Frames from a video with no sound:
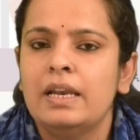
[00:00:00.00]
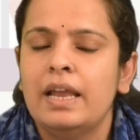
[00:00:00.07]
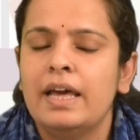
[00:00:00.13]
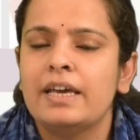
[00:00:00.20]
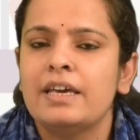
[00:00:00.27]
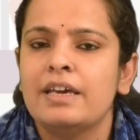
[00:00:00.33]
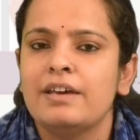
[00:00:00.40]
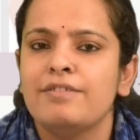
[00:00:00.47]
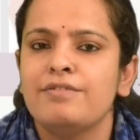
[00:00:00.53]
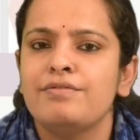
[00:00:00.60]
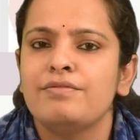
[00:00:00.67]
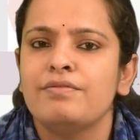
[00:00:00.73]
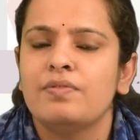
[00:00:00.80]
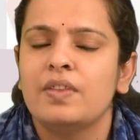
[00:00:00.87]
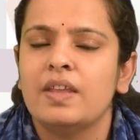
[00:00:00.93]
like if
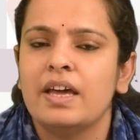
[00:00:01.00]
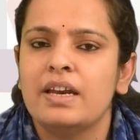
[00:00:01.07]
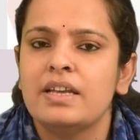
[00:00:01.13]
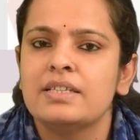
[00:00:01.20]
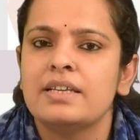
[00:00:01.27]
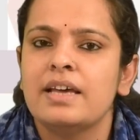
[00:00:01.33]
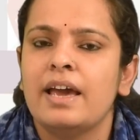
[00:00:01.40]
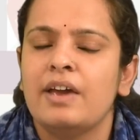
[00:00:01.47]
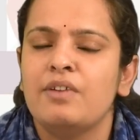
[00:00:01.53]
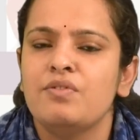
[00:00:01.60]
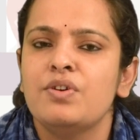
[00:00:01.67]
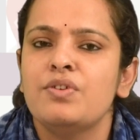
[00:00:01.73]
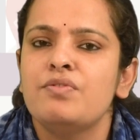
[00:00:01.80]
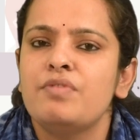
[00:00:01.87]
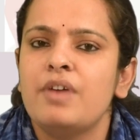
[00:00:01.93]
there is a
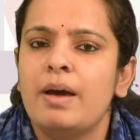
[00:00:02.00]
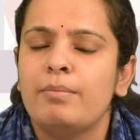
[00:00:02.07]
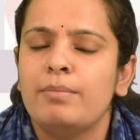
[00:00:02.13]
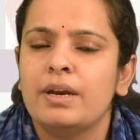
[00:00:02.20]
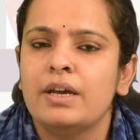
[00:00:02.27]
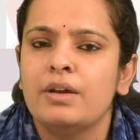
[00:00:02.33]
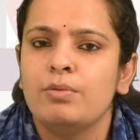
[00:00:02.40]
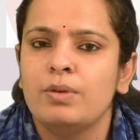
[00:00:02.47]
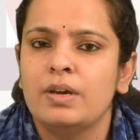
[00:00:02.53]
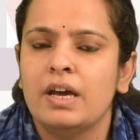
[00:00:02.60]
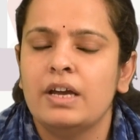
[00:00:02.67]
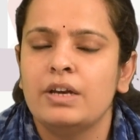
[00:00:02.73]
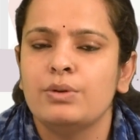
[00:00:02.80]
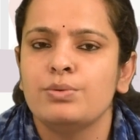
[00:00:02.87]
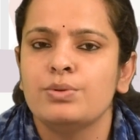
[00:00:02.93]
heavy fabric we
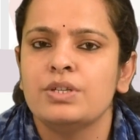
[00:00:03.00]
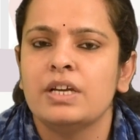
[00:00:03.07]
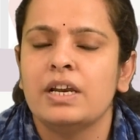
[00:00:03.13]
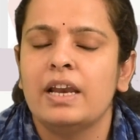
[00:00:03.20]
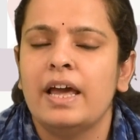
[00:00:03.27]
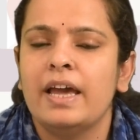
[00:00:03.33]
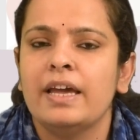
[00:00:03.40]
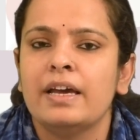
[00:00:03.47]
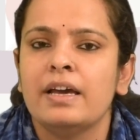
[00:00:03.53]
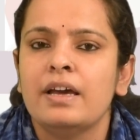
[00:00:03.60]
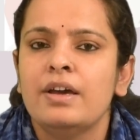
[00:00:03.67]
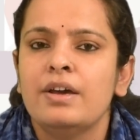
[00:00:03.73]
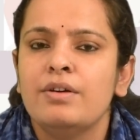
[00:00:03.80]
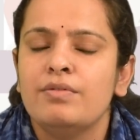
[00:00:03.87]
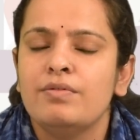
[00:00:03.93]
are using, like
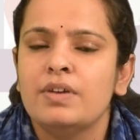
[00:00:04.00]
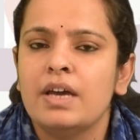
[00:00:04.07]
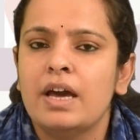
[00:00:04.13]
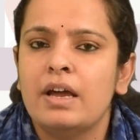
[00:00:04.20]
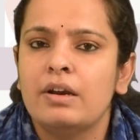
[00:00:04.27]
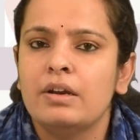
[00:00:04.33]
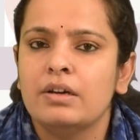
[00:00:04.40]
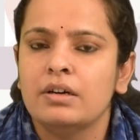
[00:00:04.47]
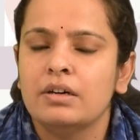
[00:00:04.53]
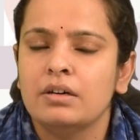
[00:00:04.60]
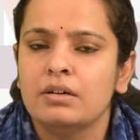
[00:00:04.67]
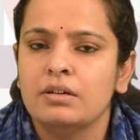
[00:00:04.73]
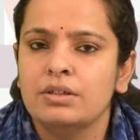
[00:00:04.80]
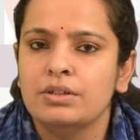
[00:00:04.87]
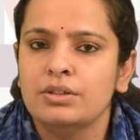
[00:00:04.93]
we
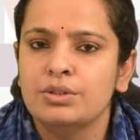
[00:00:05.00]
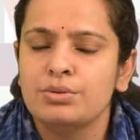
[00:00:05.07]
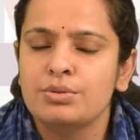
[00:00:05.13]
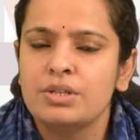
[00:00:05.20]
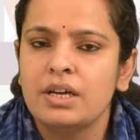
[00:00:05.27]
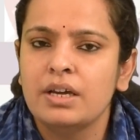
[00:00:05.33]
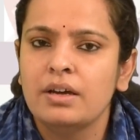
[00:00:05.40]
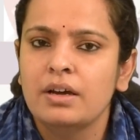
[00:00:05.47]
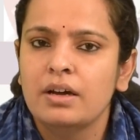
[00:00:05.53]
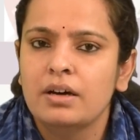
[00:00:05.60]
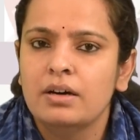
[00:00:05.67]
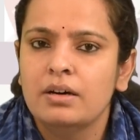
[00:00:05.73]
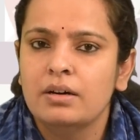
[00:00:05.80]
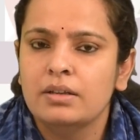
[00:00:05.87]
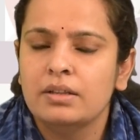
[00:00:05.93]
are using
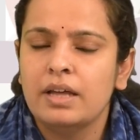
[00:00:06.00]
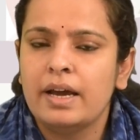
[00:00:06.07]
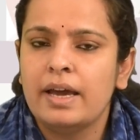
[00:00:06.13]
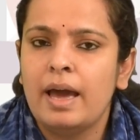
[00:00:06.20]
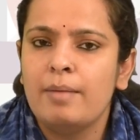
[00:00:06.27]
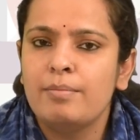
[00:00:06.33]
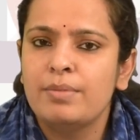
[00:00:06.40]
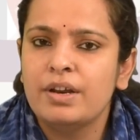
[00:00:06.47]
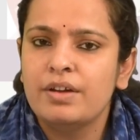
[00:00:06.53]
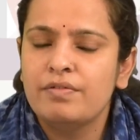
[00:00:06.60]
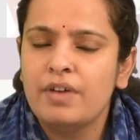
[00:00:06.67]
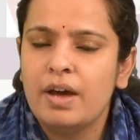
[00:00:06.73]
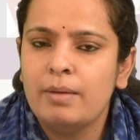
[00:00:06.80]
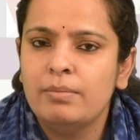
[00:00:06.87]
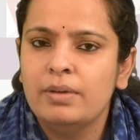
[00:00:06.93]
the cambric
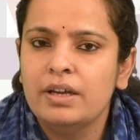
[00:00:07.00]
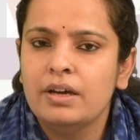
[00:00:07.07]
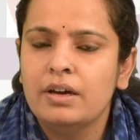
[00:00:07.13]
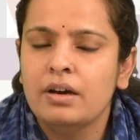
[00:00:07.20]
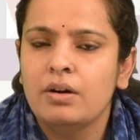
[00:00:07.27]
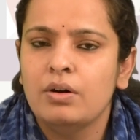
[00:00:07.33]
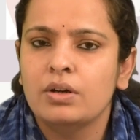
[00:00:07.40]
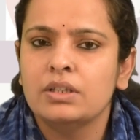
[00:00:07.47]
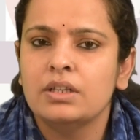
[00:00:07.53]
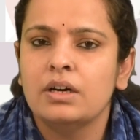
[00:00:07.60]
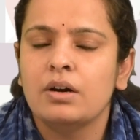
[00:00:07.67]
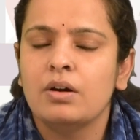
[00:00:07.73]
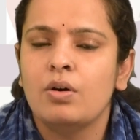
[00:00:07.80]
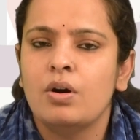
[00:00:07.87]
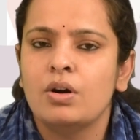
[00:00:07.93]
fabric or
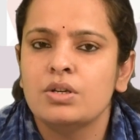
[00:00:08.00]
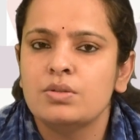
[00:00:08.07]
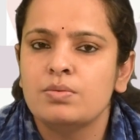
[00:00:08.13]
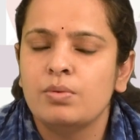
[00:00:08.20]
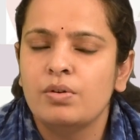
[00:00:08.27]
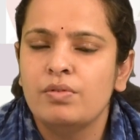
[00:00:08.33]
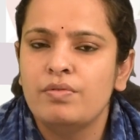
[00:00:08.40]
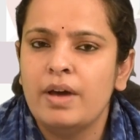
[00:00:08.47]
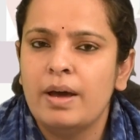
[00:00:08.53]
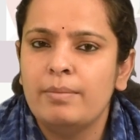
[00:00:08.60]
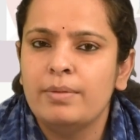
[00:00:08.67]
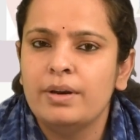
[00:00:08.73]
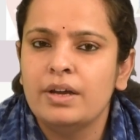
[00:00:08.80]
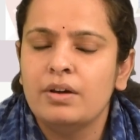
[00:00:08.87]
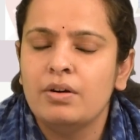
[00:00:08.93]
the cotswool
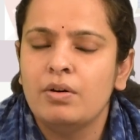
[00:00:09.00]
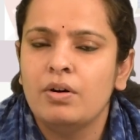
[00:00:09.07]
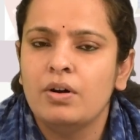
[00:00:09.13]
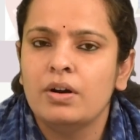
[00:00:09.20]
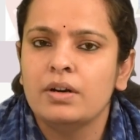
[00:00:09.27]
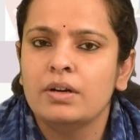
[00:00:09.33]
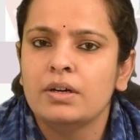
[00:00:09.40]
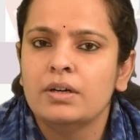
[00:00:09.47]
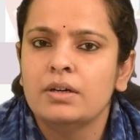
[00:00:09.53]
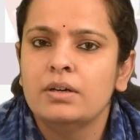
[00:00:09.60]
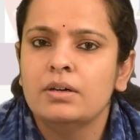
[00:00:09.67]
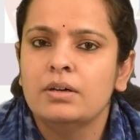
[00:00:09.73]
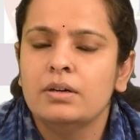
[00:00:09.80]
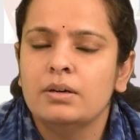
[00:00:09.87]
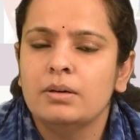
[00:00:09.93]
fabric or
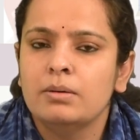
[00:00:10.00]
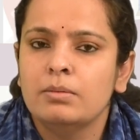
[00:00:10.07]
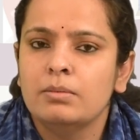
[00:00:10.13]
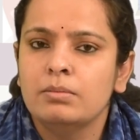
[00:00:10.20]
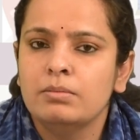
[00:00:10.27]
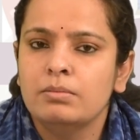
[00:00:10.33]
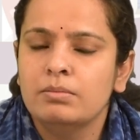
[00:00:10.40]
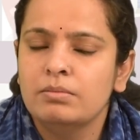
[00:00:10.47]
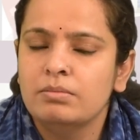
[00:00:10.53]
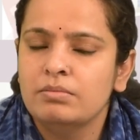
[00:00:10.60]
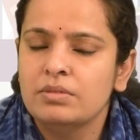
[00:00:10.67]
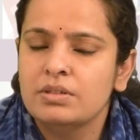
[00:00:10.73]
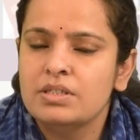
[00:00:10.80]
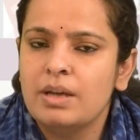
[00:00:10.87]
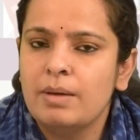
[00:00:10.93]

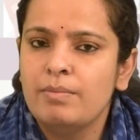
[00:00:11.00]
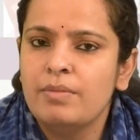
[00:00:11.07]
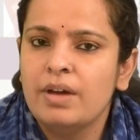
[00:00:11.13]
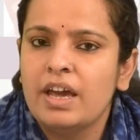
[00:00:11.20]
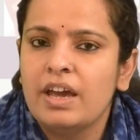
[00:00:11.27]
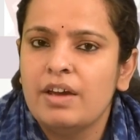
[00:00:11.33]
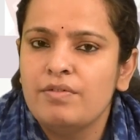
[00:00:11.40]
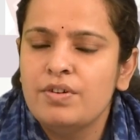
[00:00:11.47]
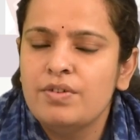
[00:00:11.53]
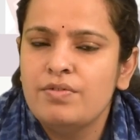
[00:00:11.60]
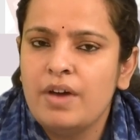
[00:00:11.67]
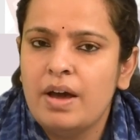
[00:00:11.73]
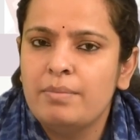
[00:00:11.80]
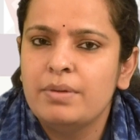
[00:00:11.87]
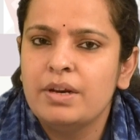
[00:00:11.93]
some heavy
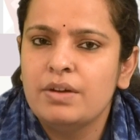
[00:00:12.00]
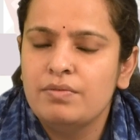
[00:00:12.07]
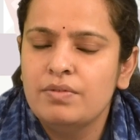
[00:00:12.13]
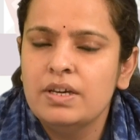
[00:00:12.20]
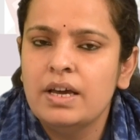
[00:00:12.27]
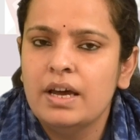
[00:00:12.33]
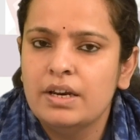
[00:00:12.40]
fabric we are